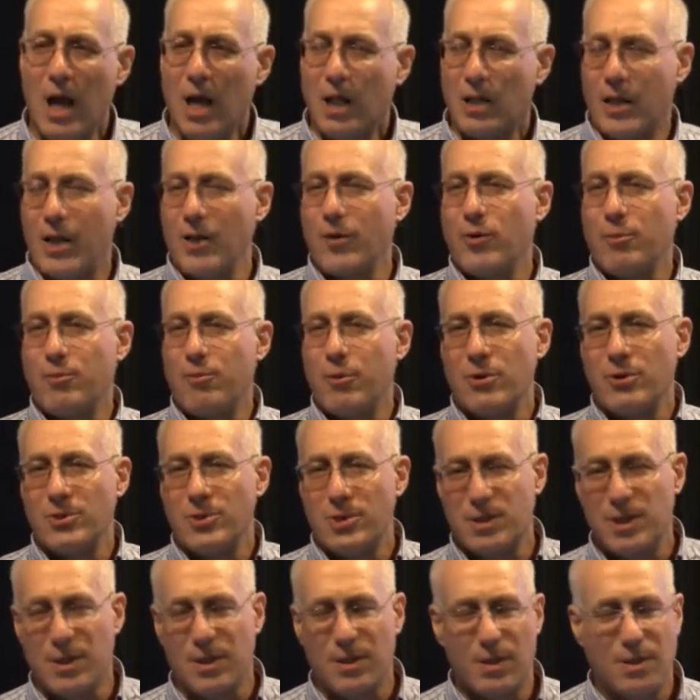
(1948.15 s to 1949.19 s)
Leonard
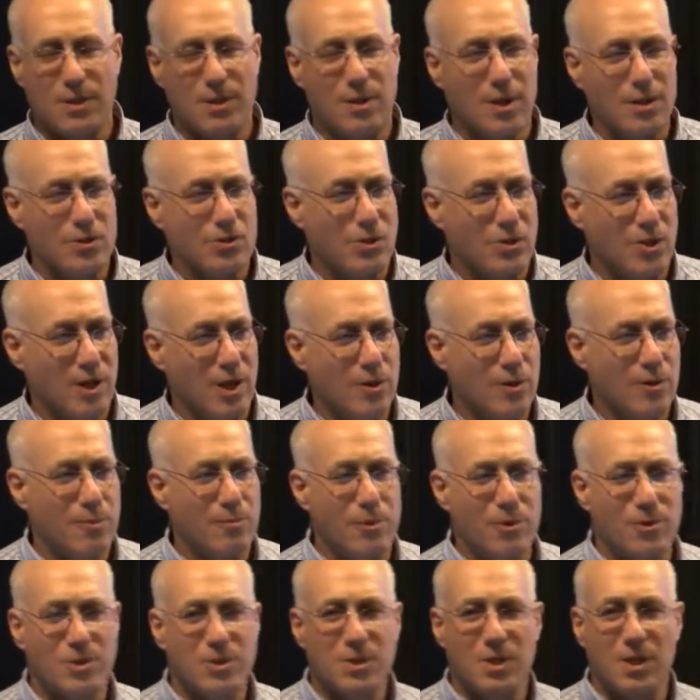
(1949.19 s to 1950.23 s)
Bernstein, the conductor Leonard
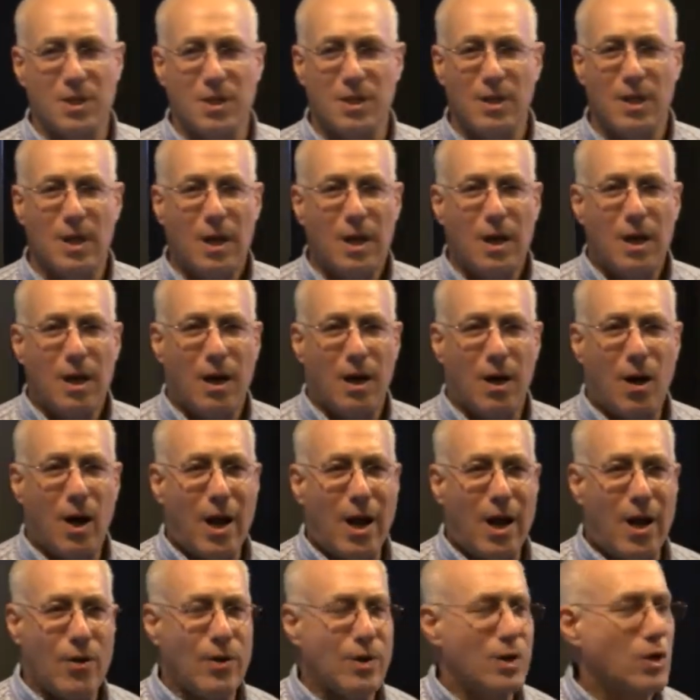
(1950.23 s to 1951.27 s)
Bernstein, uh,
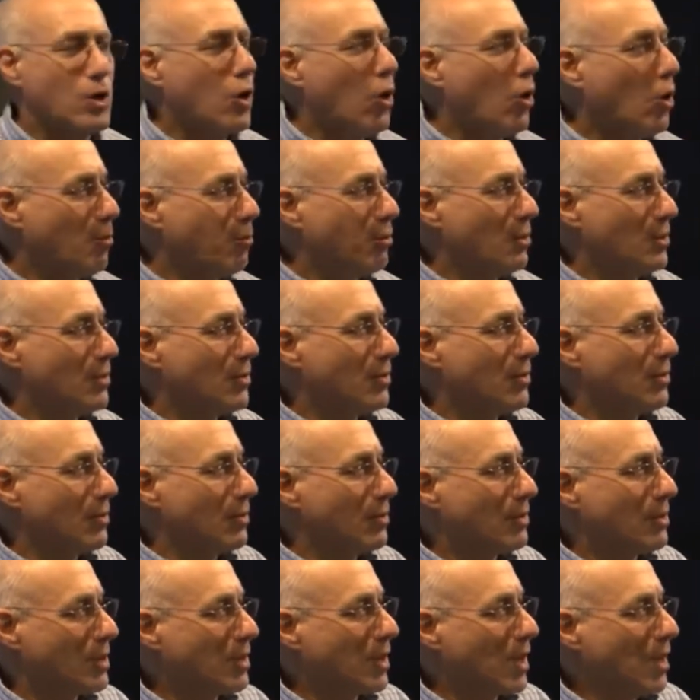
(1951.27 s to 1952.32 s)
Aaron Copland, who
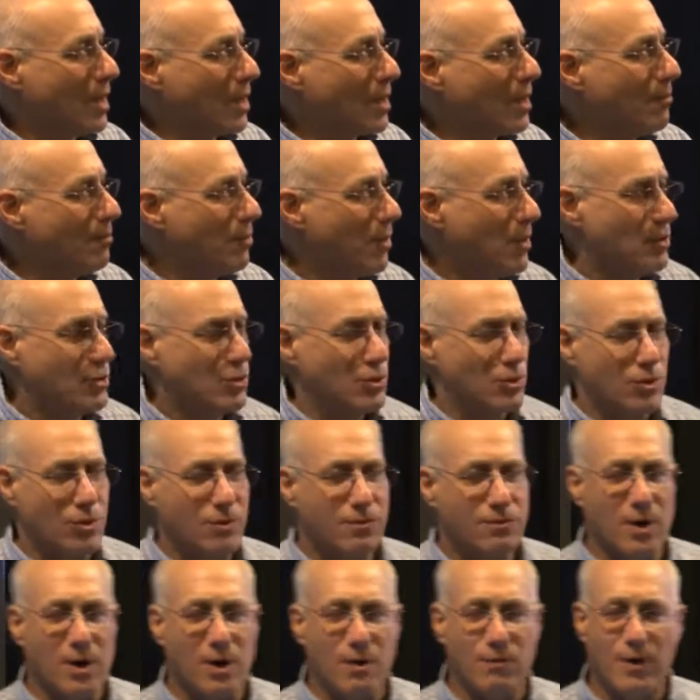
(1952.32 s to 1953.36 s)
uh, composer
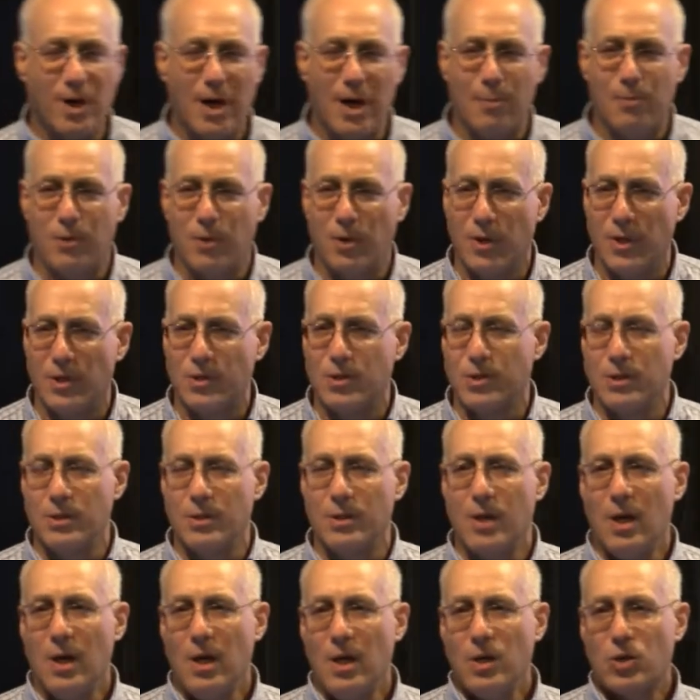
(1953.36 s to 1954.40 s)
of, of, Appalachian
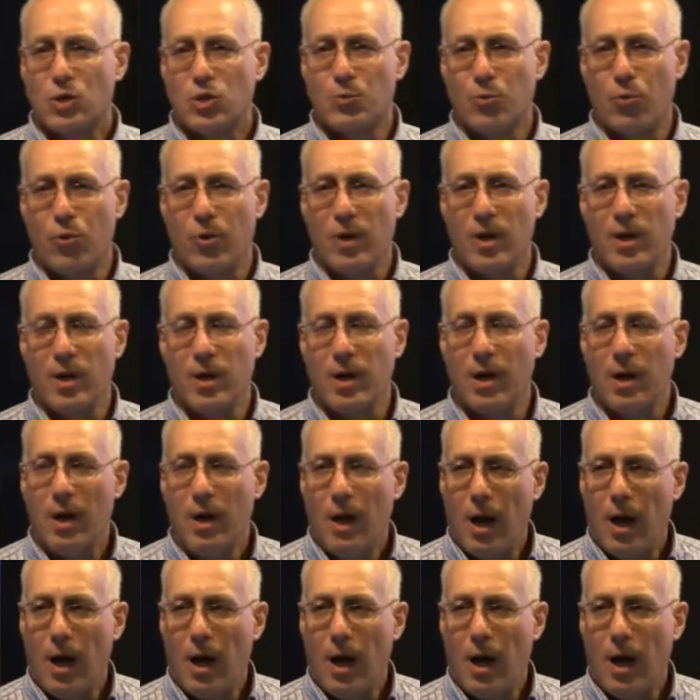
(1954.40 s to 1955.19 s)
Spring,